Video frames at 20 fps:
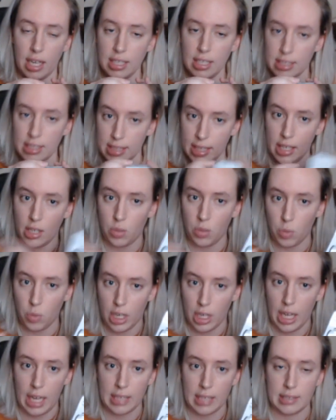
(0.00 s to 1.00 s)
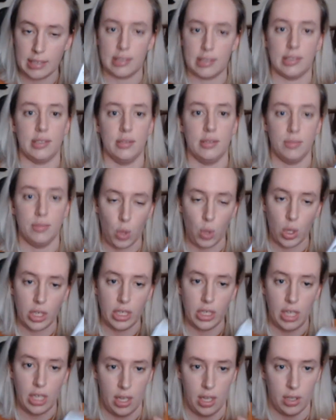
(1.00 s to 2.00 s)
1881S
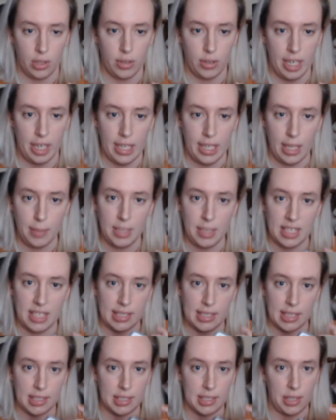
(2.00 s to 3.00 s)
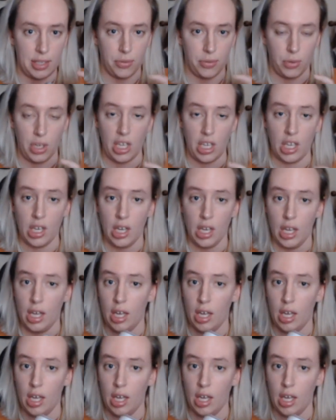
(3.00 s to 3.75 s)
Morgan dollar graded MS63,